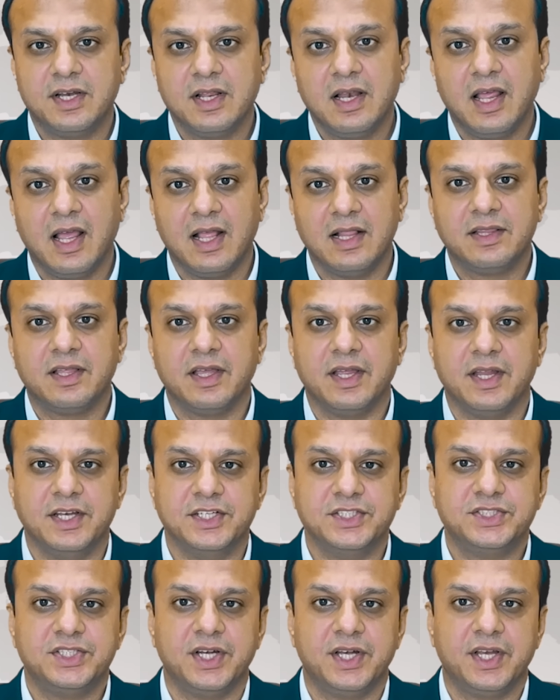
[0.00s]
digital
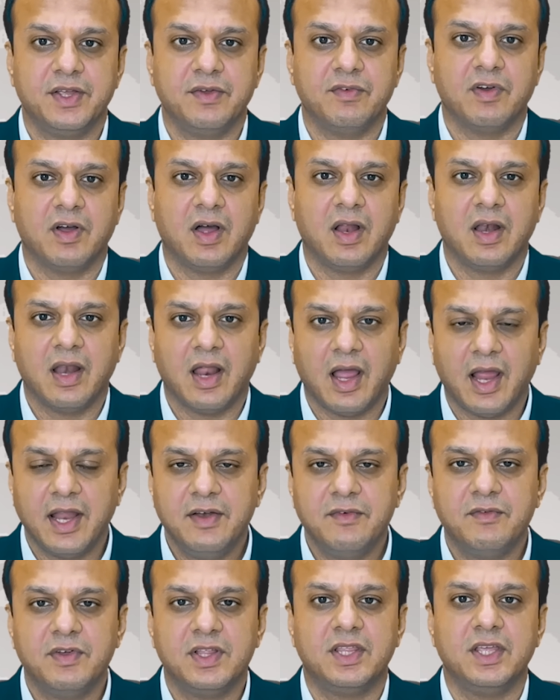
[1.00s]
health initiative
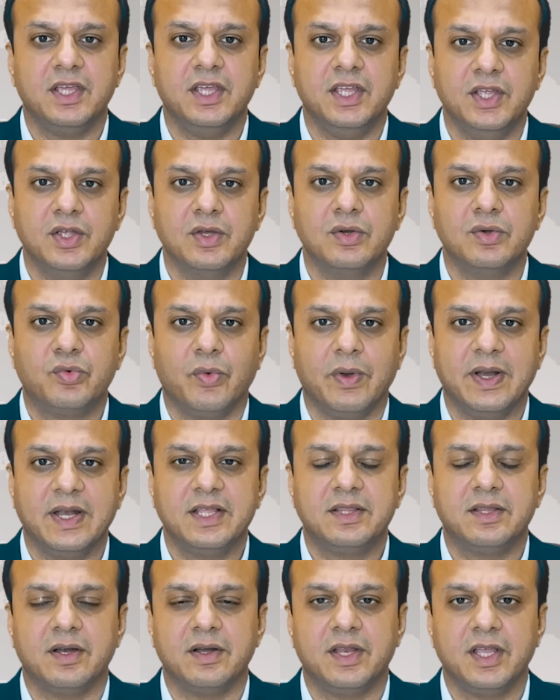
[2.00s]
aligned with
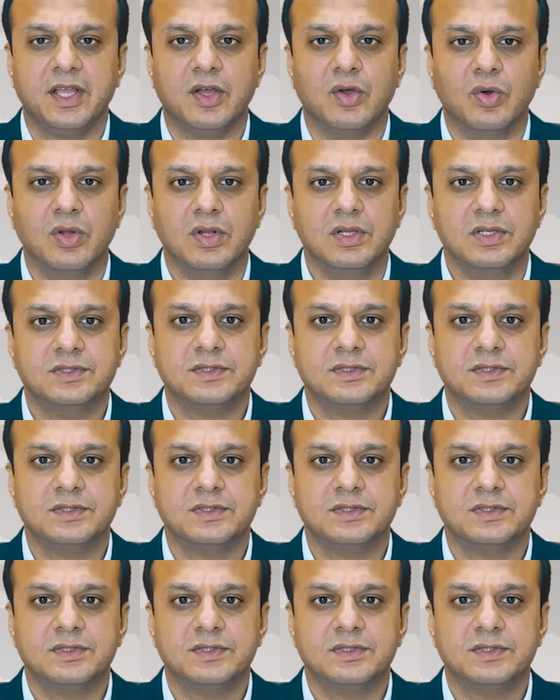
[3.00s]
EU 2030